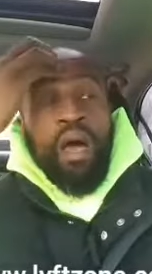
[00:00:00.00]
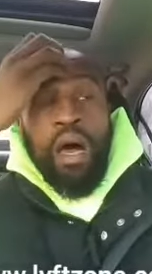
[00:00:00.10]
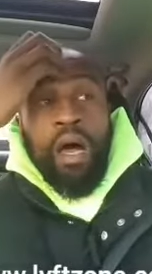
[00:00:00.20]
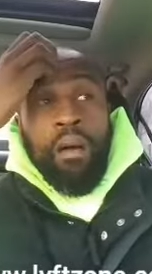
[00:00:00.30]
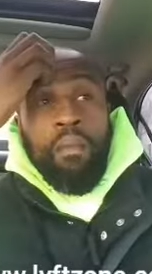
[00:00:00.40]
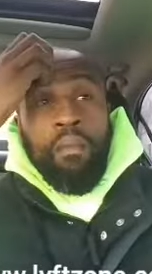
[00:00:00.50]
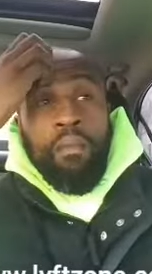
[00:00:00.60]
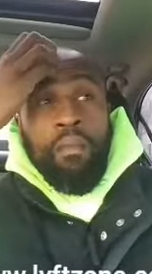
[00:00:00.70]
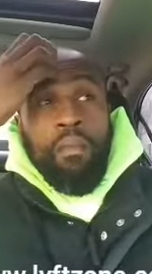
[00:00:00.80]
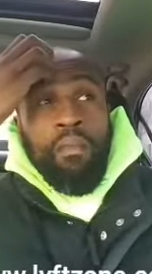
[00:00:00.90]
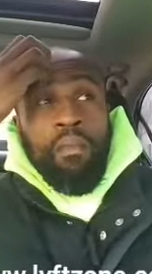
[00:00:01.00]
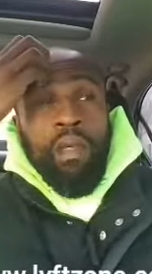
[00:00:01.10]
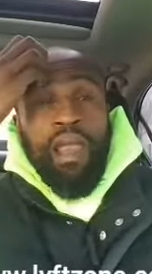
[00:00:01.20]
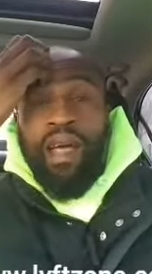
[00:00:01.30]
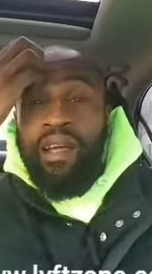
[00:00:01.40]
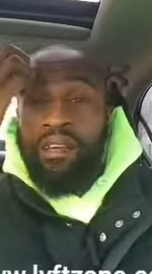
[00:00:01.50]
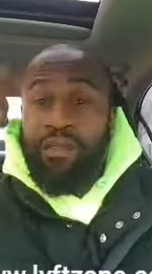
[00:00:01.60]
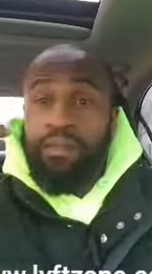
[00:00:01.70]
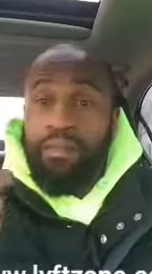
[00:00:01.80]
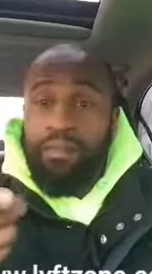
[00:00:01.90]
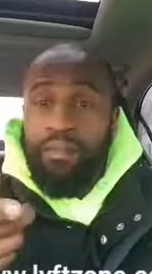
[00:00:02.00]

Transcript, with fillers: um, Learn.